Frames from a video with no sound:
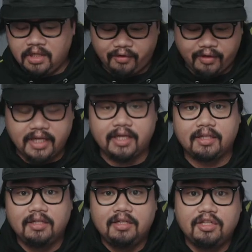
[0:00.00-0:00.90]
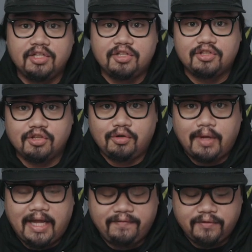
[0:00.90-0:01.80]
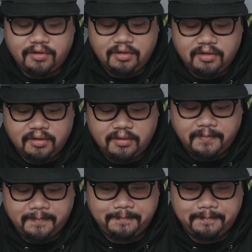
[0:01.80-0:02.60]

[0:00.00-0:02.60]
All right, so after,